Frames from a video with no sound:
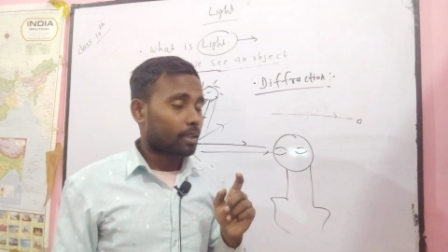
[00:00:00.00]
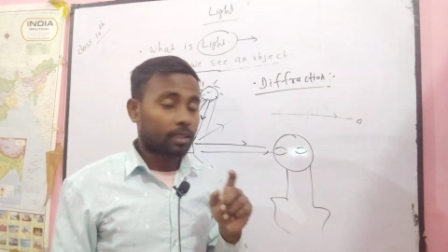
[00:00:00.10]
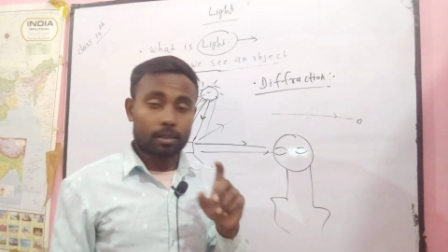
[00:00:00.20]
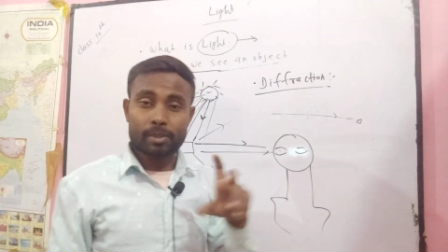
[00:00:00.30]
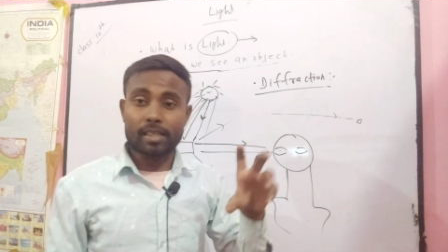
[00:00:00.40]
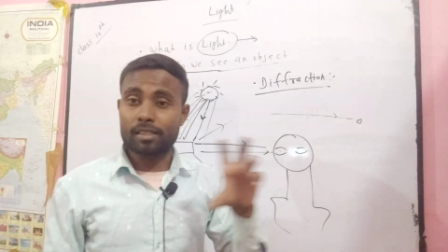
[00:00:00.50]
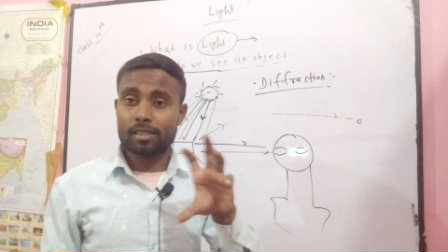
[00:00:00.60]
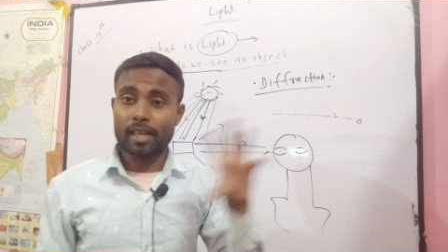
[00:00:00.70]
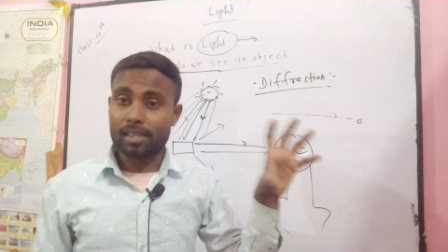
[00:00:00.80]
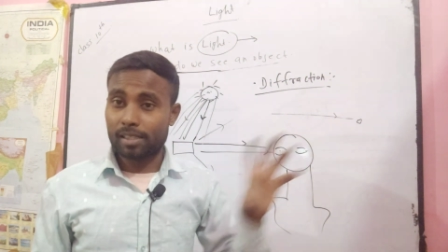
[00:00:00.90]
that means
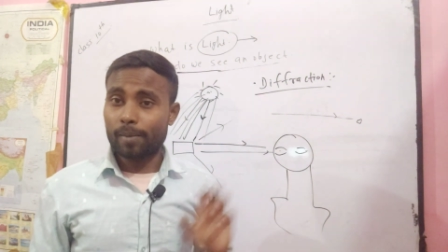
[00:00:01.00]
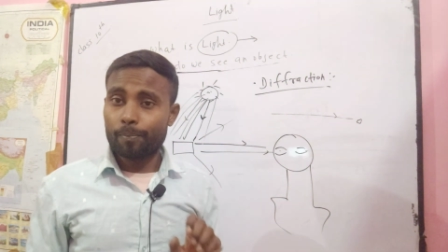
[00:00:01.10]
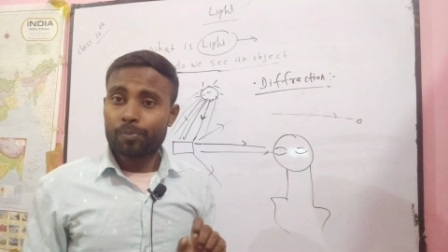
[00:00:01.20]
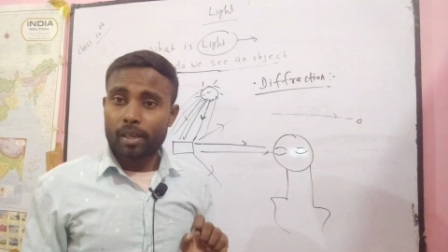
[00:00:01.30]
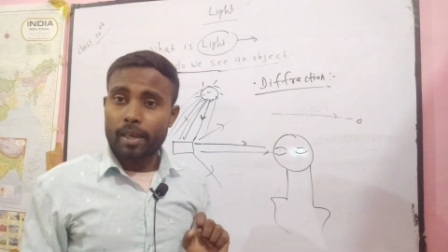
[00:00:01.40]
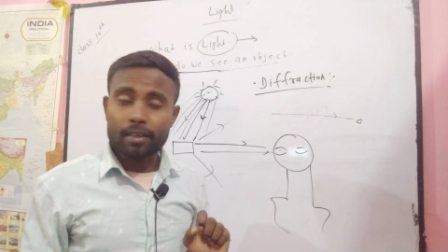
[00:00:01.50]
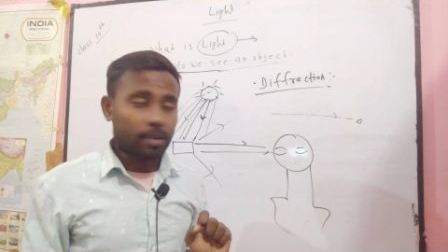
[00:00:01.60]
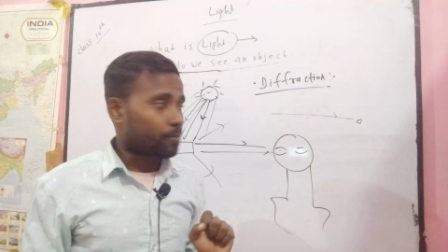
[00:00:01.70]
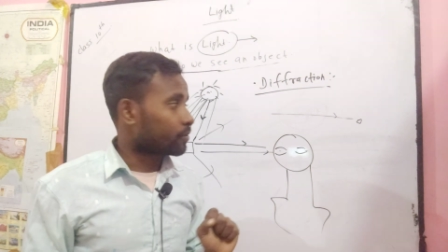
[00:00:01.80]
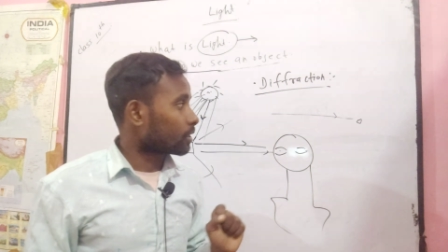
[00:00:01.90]
just like
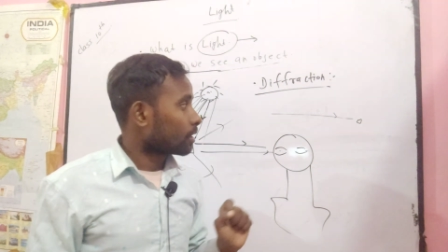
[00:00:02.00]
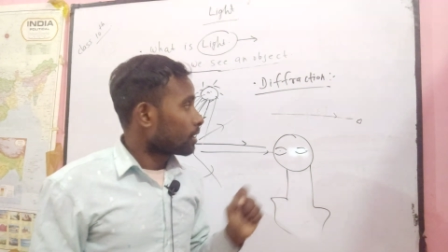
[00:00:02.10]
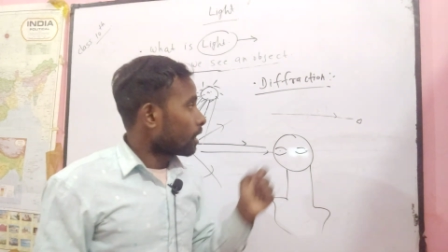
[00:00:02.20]
atoms.